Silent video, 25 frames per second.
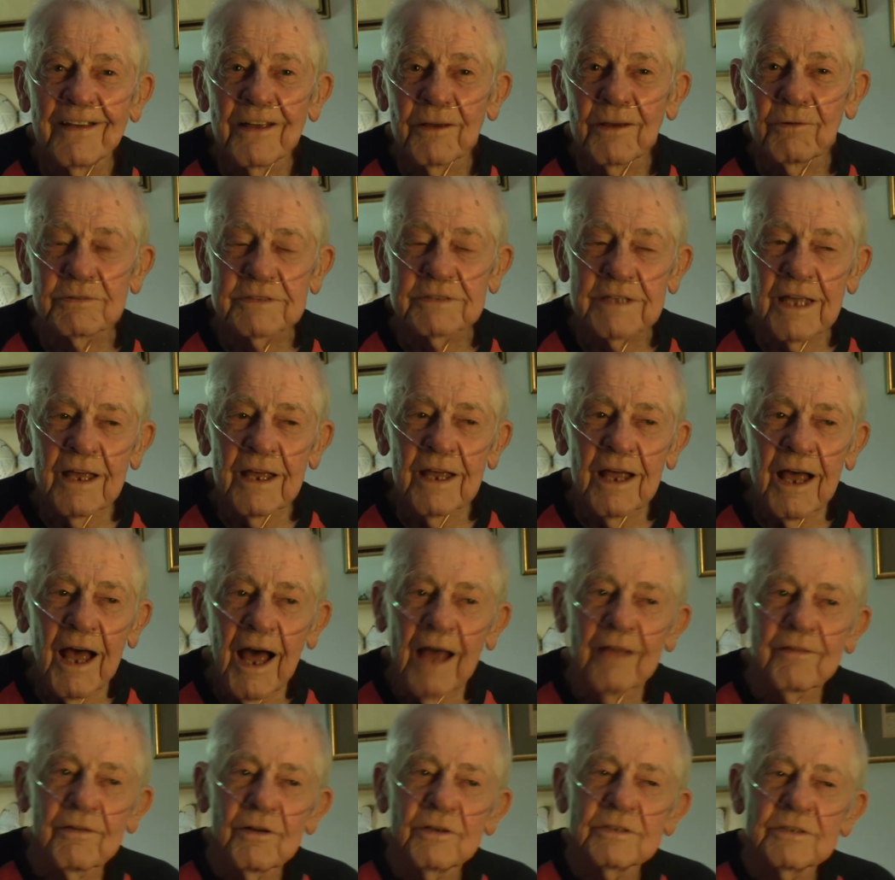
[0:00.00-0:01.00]
It was,
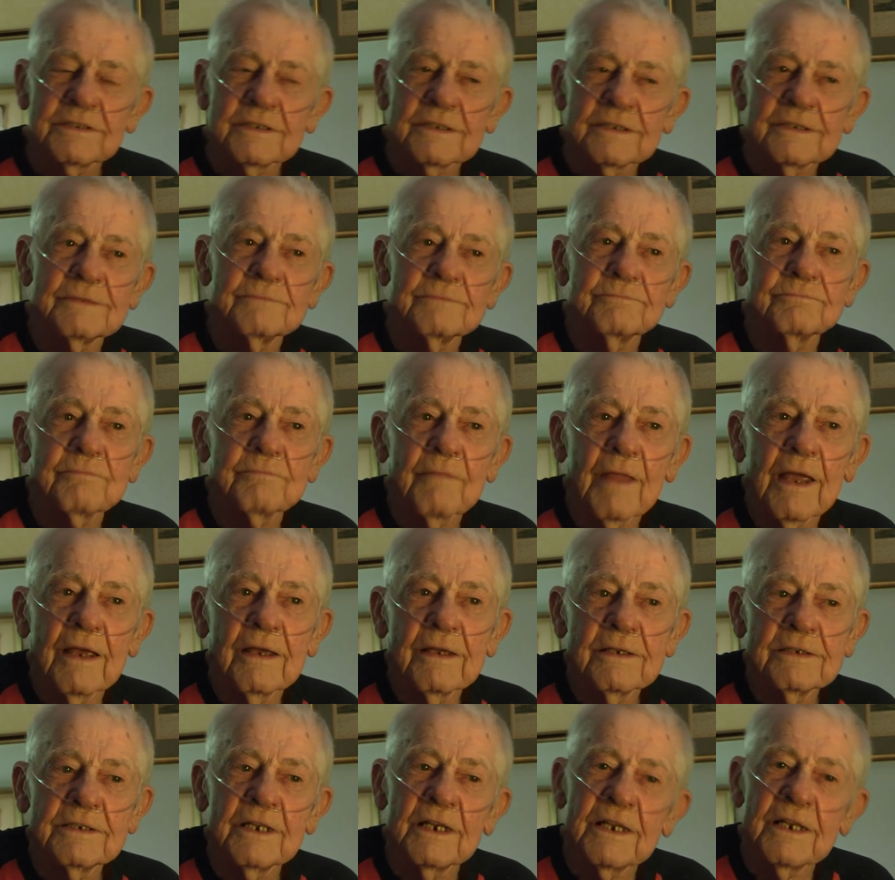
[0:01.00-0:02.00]
I, it was,
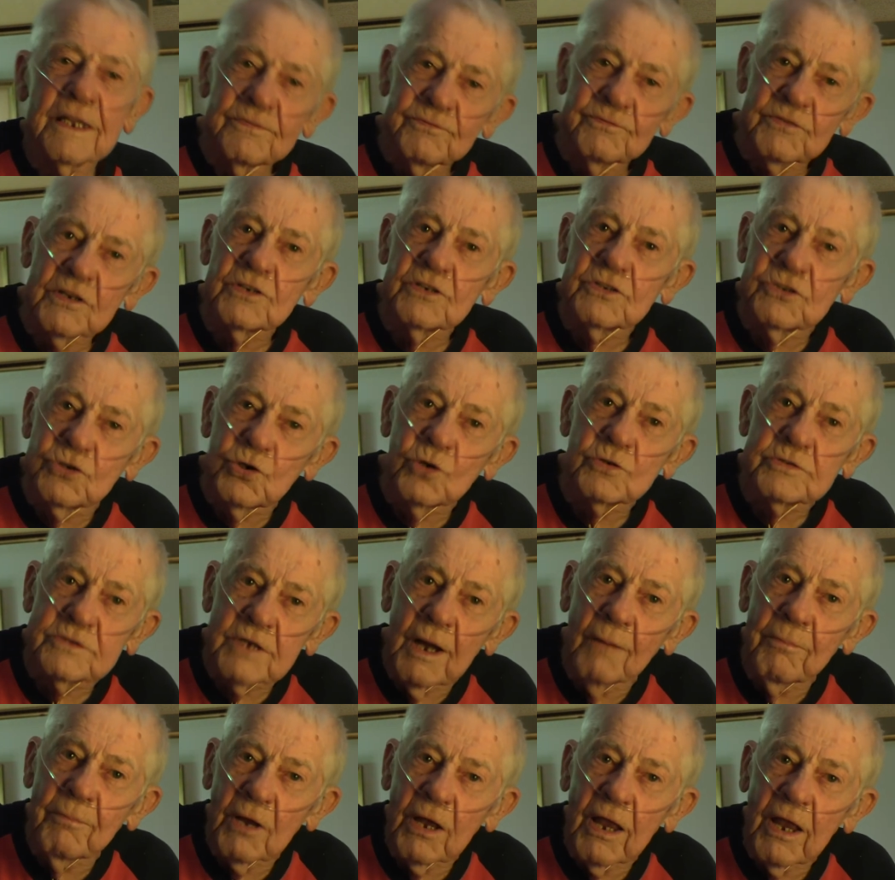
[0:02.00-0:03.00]
you leave to do
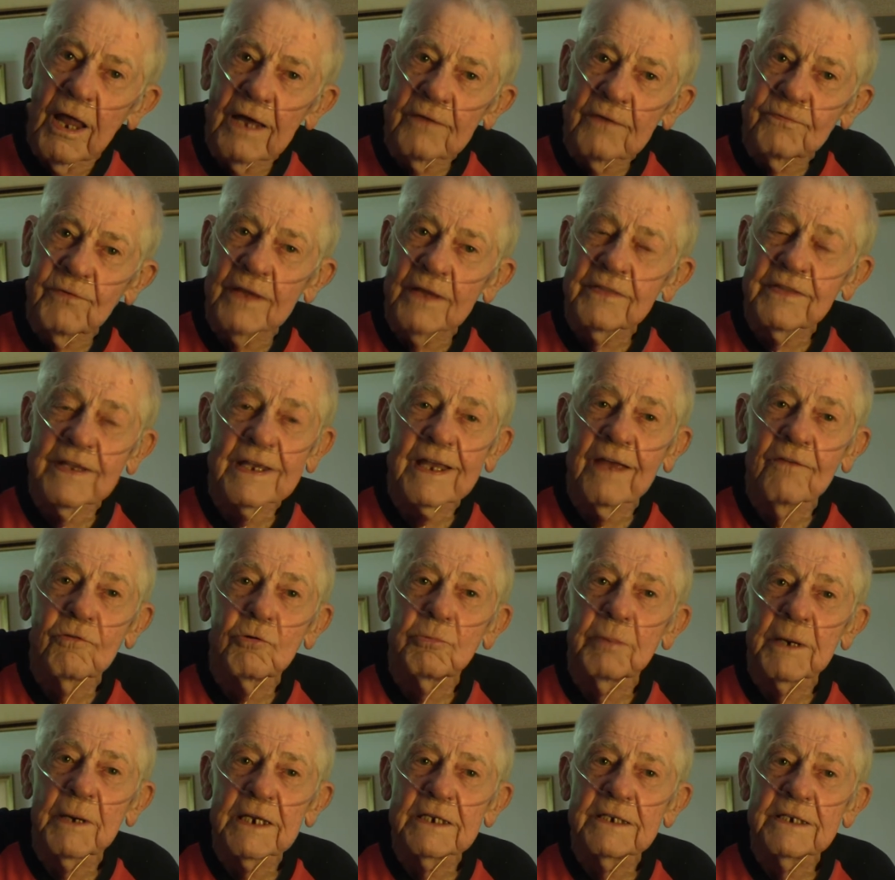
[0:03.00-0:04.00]
double life. I think
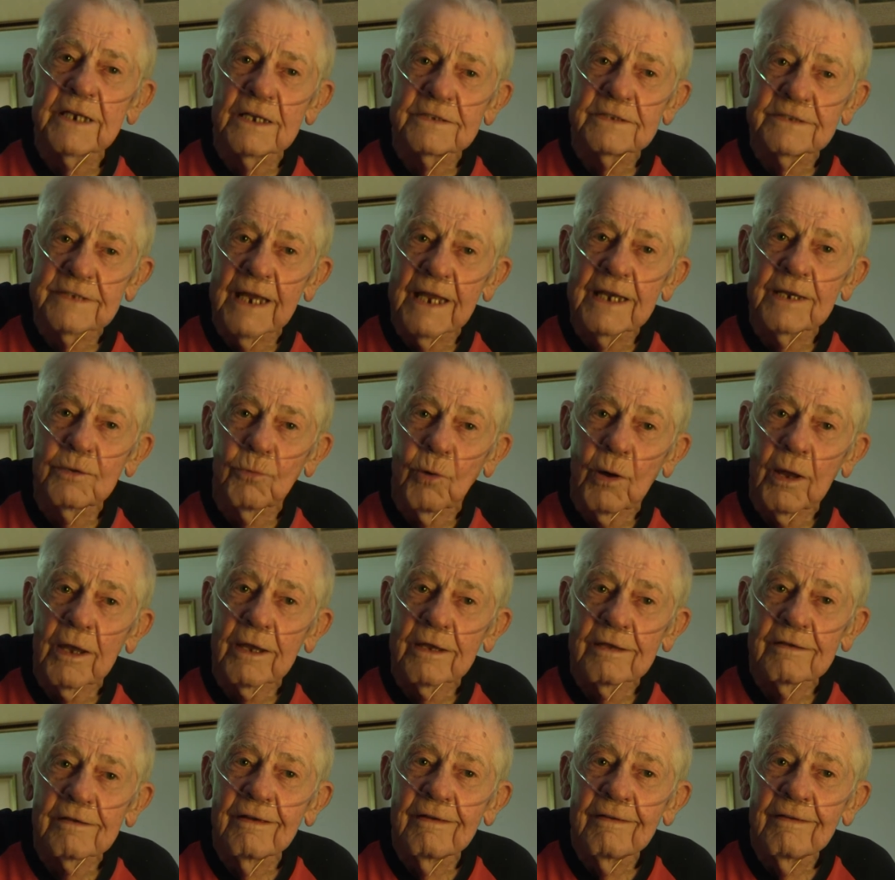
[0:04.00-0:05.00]
everybody does
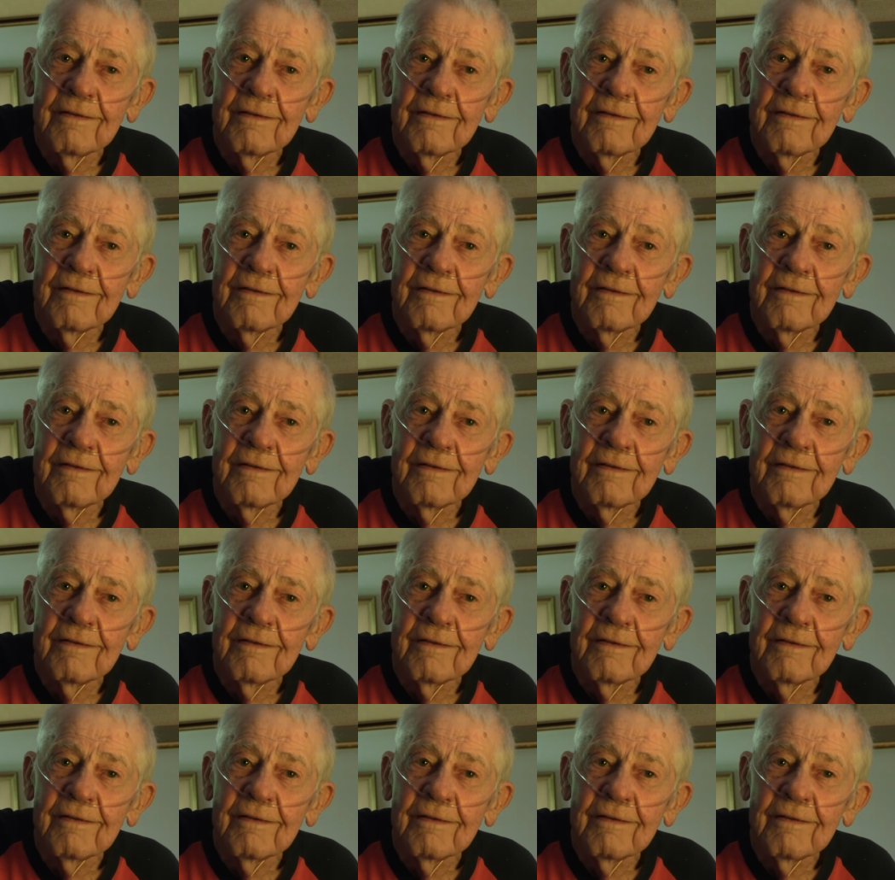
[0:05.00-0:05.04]
anyway.